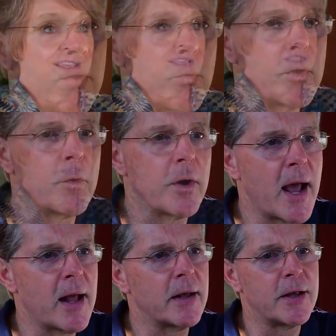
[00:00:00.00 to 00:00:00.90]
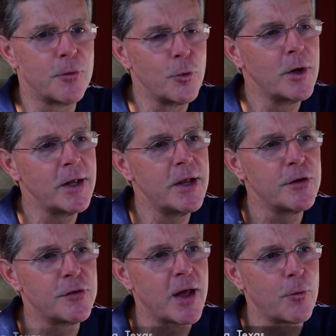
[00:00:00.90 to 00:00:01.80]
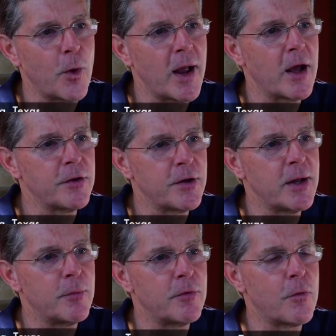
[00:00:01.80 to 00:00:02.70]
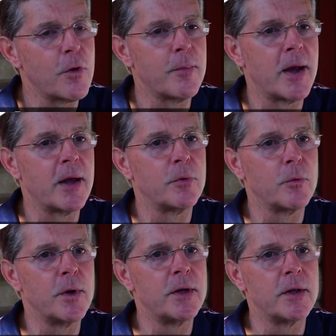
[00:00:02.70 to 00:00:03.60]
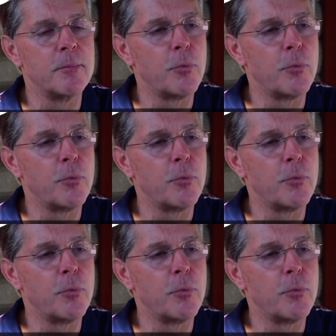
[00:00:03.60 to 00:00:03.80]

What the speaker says: But when we're at ALEC, it really is that round table format where we can